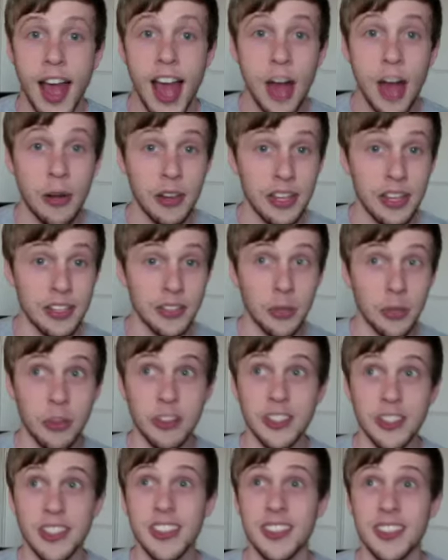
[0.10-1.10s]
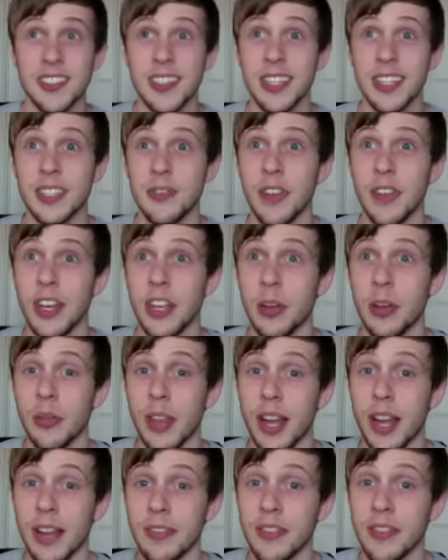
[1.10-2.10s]
Howdy. So this is the sixth
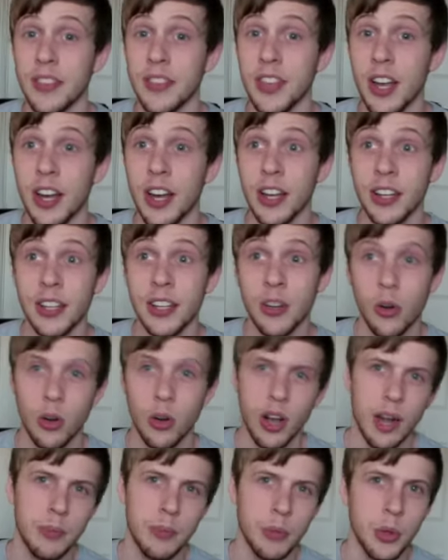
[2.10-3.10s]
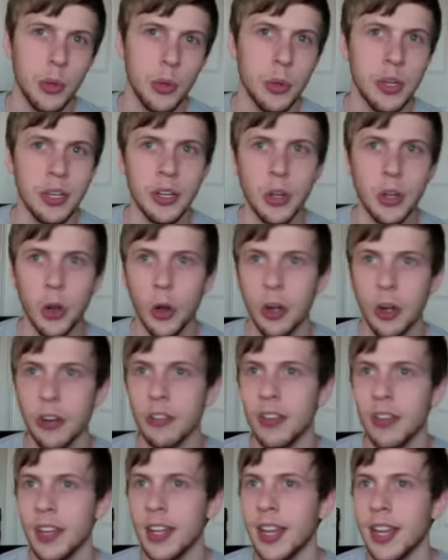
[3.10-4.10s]
video that I've done or I'm doing
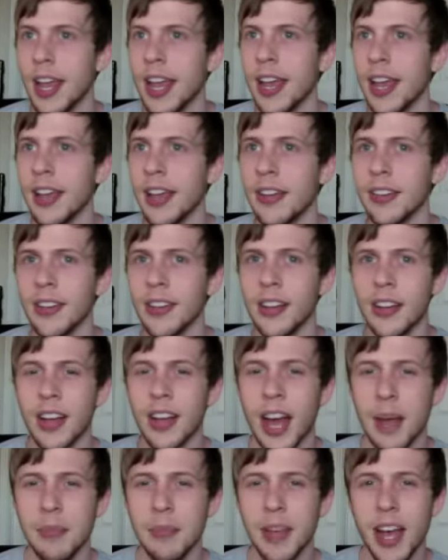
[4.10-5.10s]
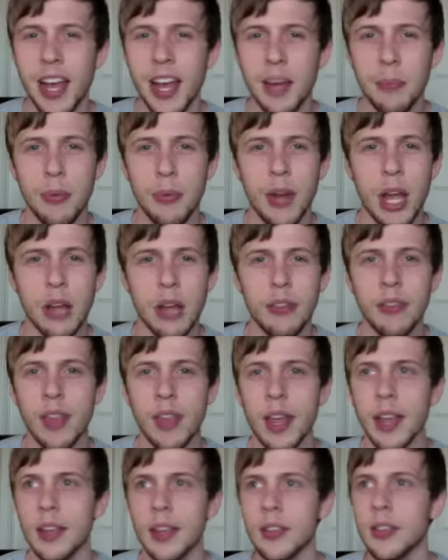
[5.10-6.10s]
currently, and I'm kind of proud of
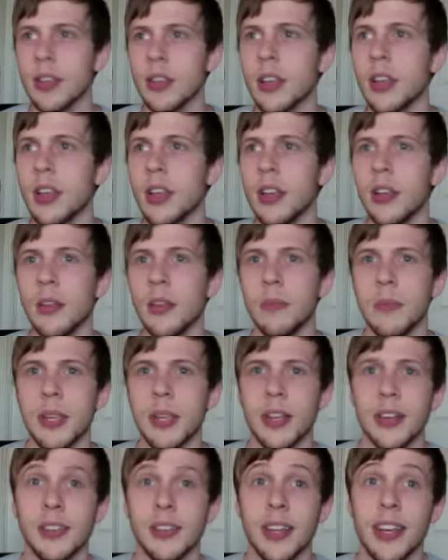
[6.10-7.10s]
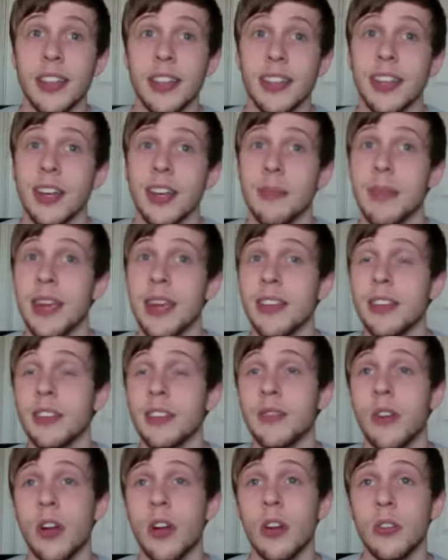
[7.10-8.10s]
that because I didn't think I'd make it
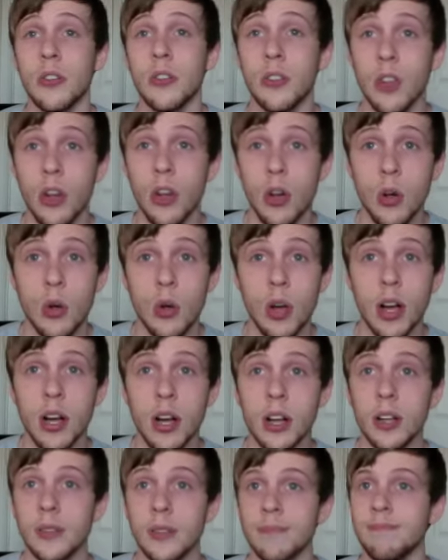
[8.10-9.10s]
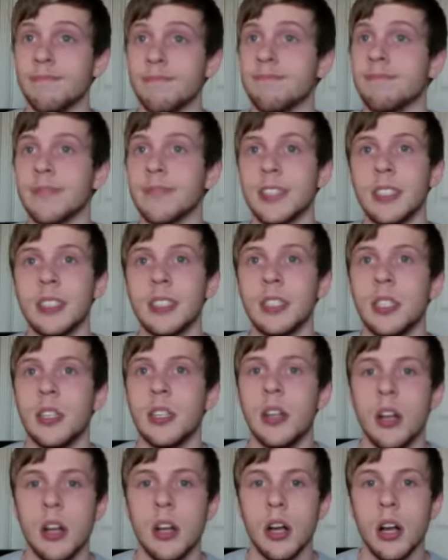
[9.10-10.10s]
this far. So
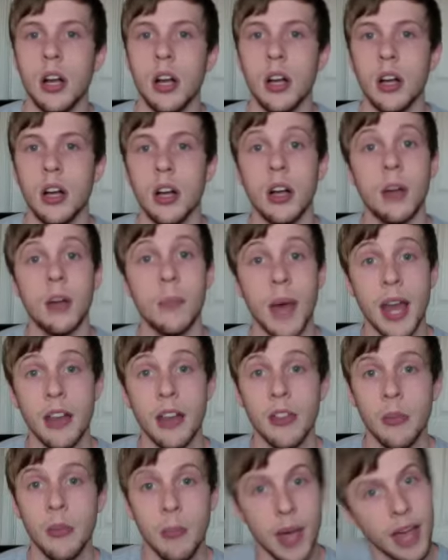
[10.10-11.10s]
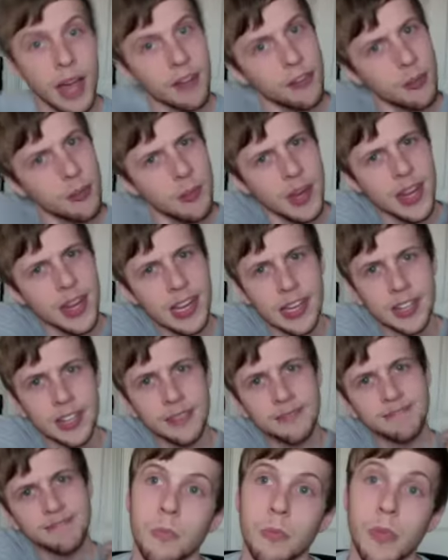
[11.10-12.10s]
pat on the back for me.
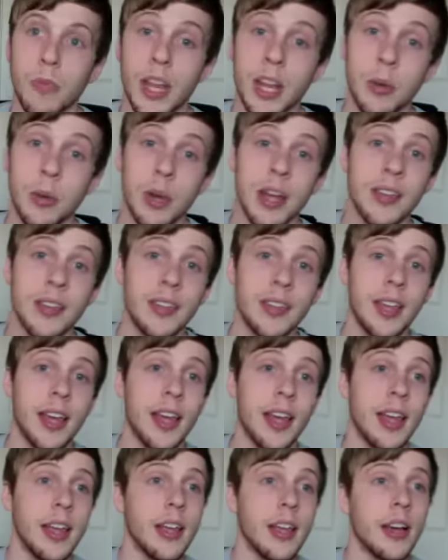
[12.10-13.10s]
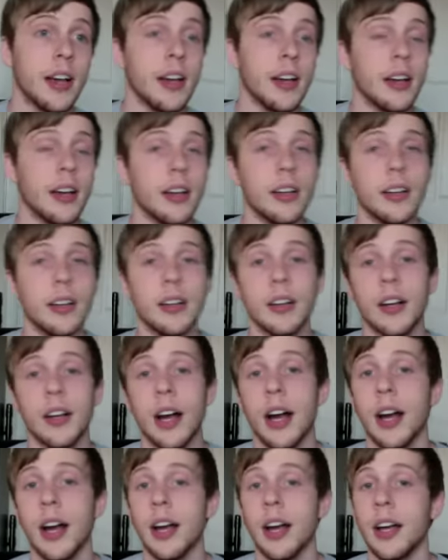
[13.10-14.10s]
Anyways, hey,
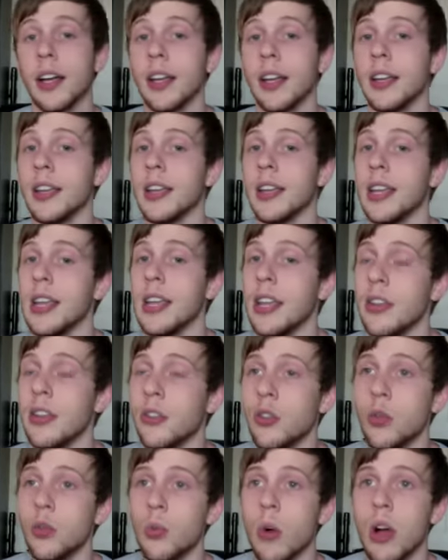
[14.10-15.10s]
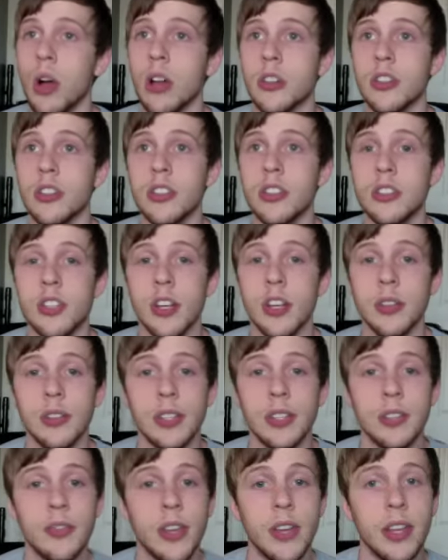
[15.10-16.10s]
I need to watch
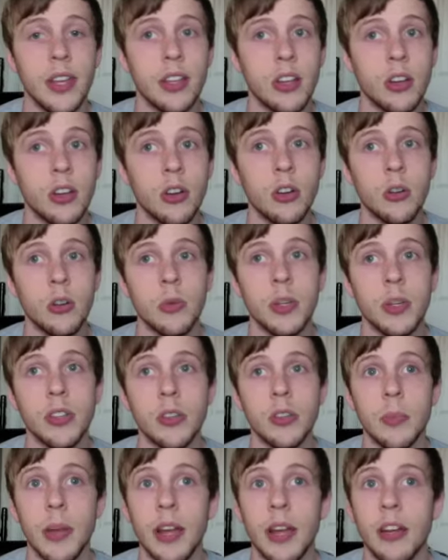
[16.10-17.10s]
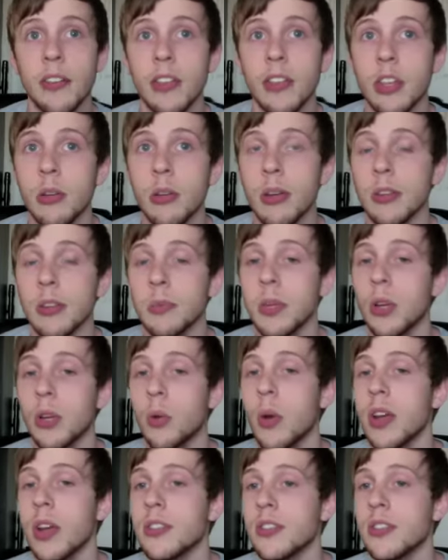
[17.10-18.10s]
Chelsea's video because apparently you asked me a
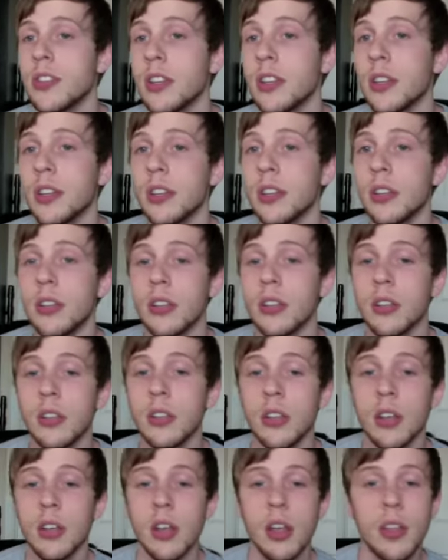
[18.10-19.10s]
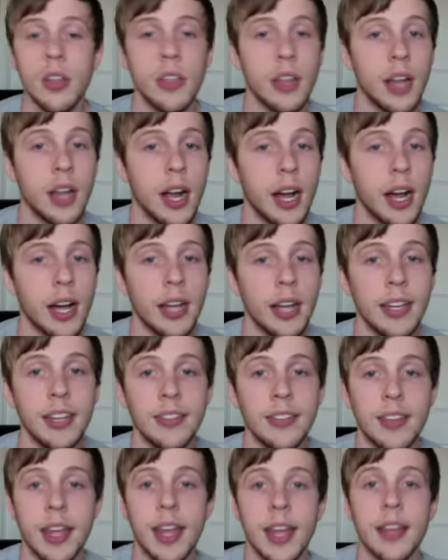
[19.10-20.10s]
question that I
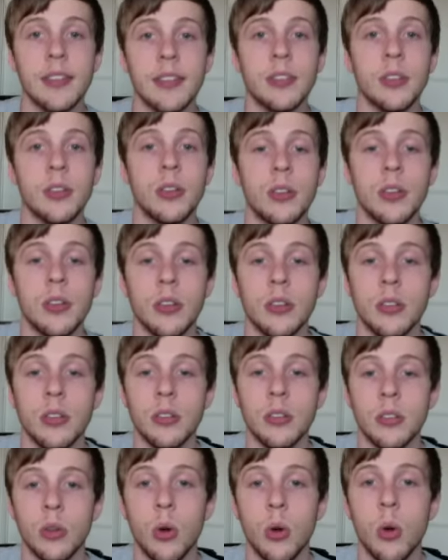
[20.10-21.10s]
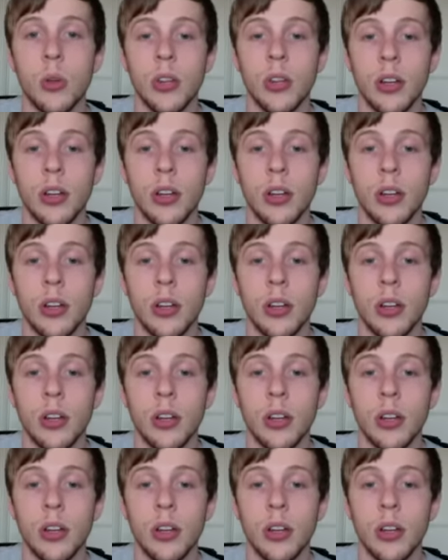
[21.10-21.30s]
need to answer. So hold